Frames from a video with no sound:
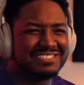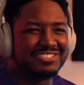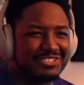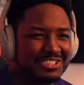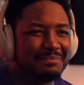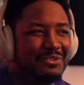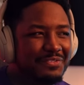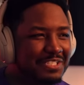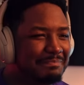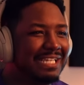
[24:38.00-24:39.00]
So this movie
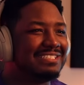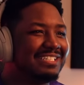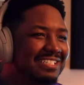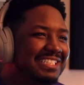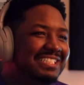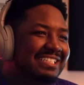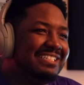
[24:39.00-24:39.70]
is basically